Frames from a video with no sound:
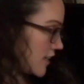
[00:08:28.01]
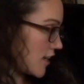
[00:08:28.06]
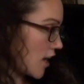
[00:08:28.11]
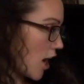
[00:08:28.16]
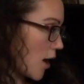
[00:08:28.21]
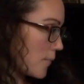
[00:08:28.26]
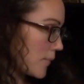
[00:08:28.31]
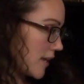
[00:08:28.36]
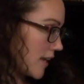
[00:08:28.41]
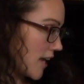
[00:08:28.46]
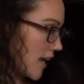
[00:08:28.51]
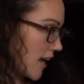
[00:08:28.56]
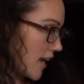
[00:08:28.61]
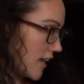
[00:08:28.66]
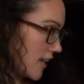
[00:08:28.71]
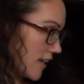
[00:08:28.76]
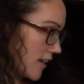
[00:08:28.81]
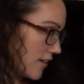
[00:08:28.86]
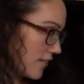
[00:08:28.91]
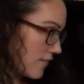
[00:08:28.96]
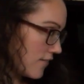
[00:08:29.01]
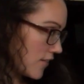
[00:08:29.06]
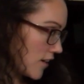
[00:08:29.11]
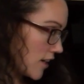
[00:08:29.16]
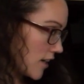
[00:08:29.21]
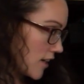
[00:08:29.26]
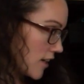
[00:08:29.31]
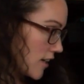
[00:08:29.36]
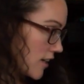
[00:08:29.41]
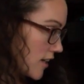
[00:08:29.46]
nominative.
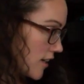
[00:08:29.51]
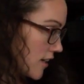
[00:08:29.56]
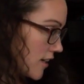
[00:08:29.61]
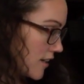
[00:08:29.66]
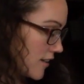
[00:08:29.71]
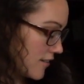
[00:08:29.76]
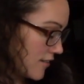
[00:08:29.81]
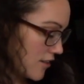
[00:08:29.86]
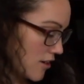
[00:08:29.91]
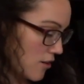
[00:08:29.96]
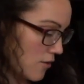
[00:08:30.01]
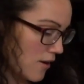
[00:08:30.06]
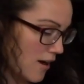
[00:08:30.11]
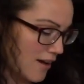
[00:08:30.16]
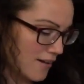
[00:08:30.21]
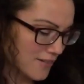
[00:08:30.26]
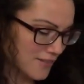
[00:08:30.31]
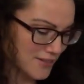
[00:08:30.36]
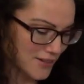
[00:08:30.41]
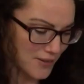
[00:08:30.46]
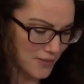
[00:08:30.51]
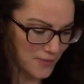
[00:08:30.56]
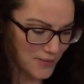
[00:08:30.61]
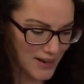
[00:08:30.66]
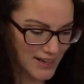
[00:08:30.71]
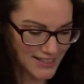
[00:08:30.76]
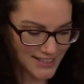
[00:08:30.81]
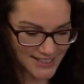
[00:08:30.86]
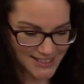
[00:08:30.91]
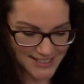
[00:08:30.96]
No, I don't know,
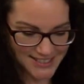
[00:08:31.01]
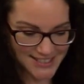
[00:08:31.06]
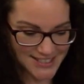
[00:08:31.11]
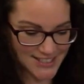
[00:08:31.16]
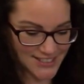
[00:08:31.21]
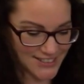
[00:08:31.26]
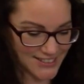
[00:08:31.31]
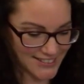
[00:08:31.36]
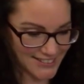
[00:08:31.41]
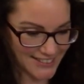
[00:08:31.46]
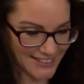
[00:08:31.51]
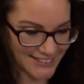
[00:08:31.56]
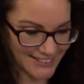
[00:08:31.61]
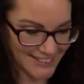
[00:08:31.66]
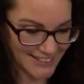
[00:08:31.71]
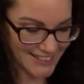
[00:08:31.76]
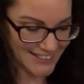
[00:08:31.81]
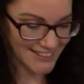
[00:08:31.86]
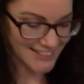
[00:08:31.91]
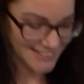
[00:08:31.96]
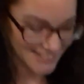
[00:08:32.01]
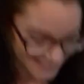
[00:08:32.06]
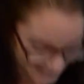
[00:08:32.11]
why did I start it like that?